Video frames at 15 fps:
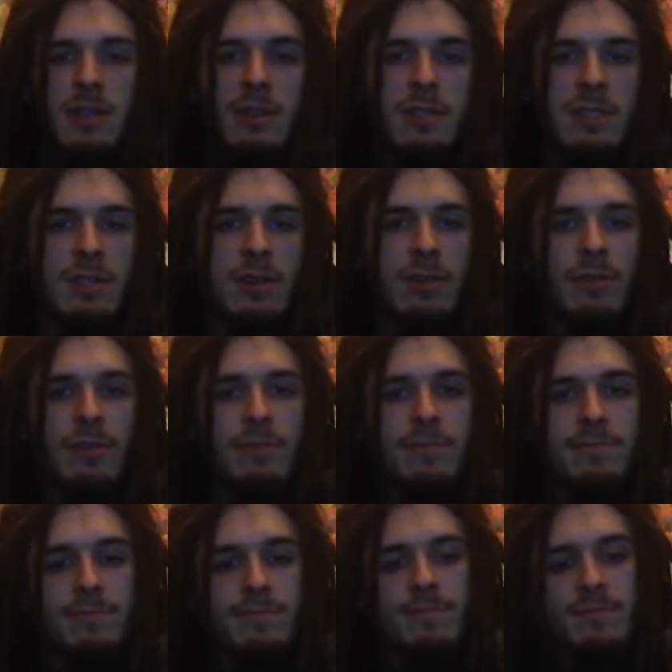So,
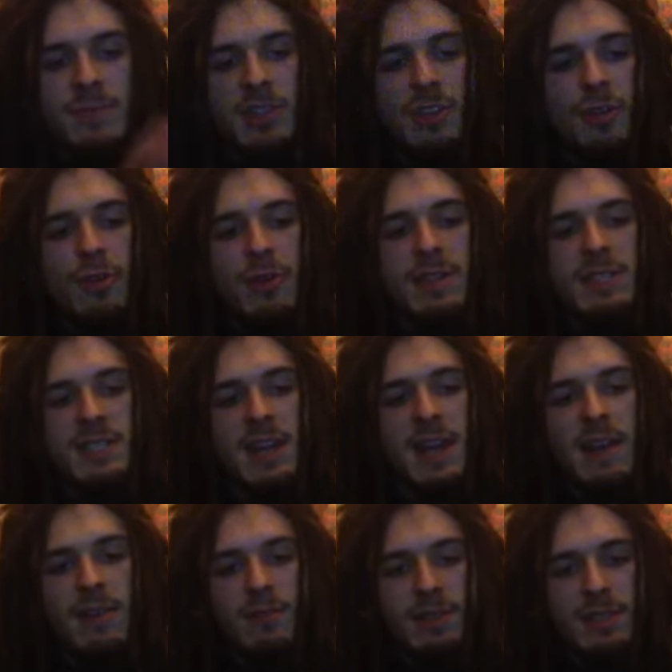Uranus and
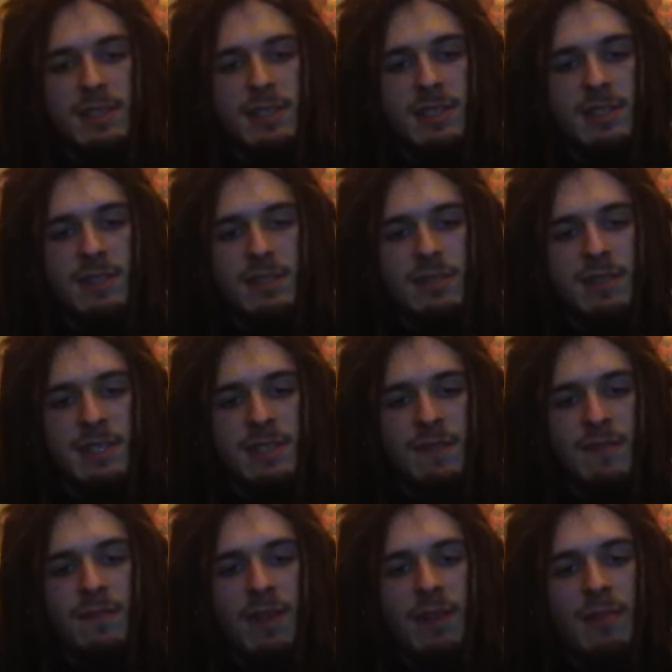Aries is a
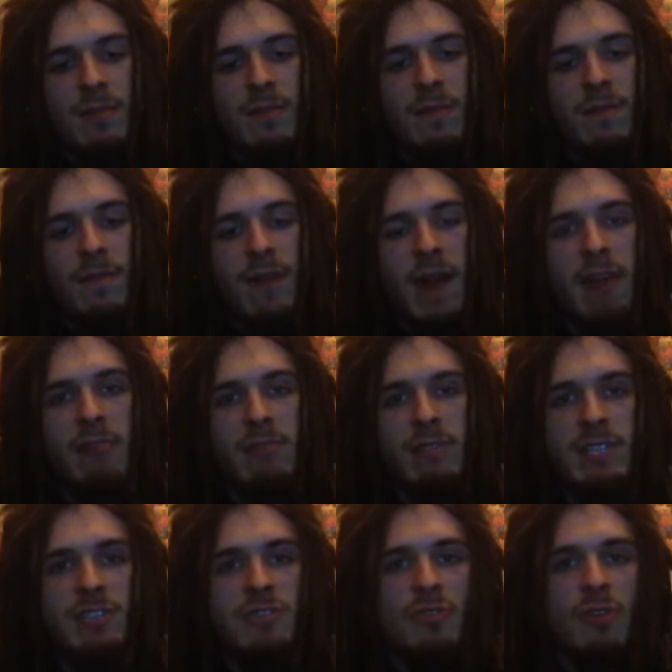very fiery,
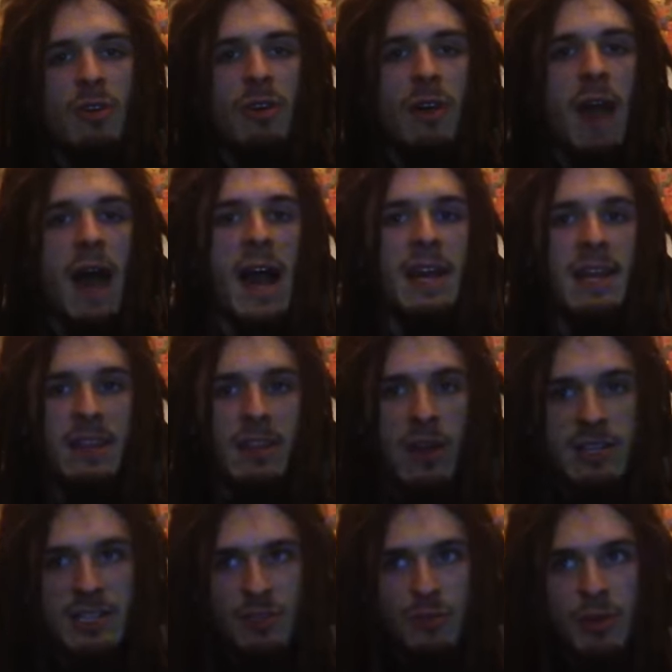strong
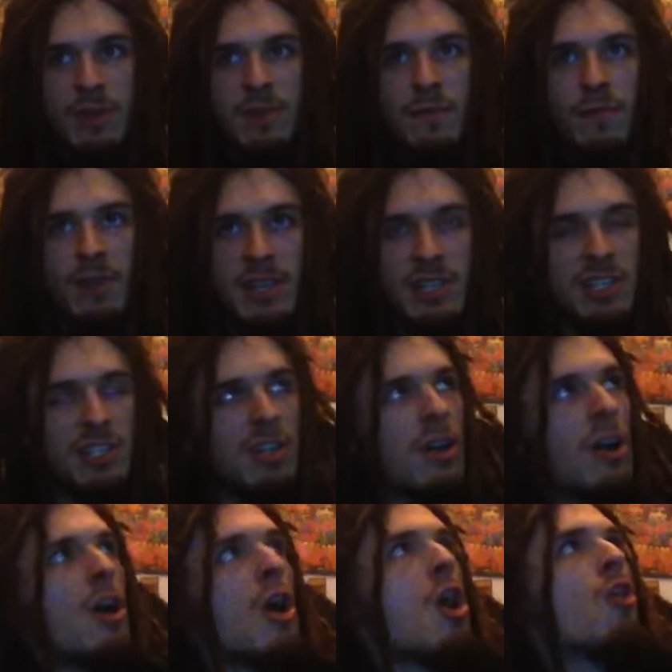ideological conviction
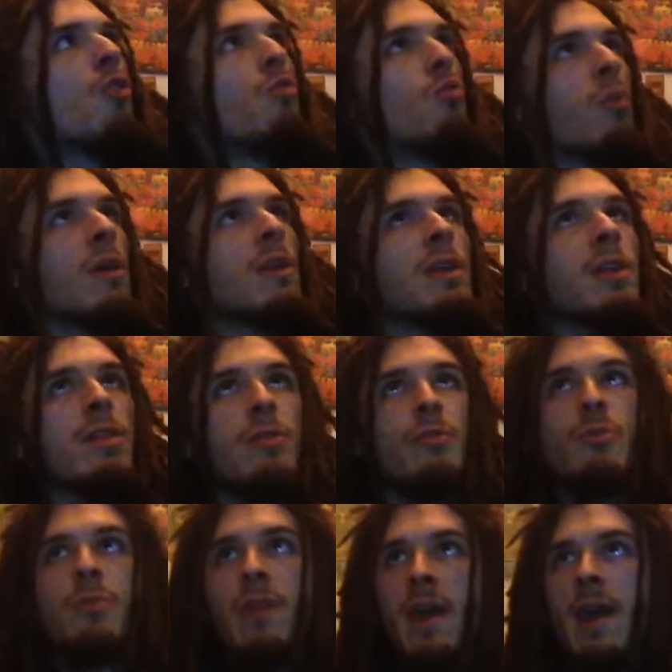running
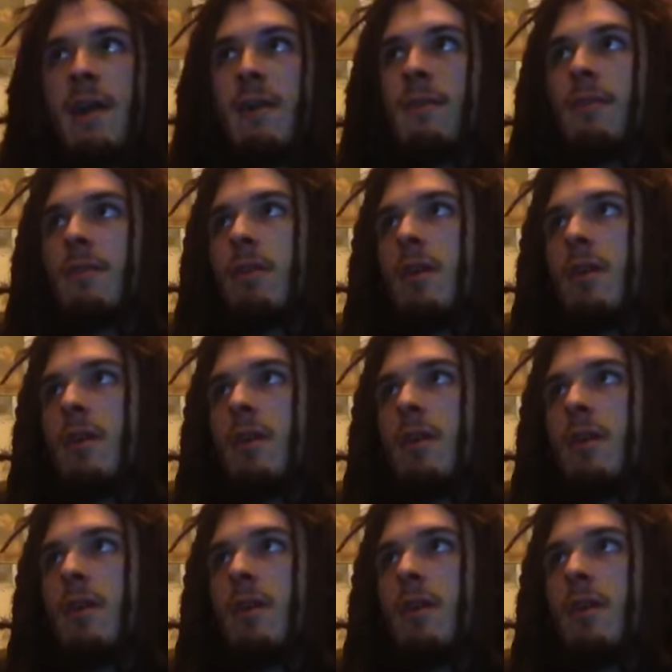through the air.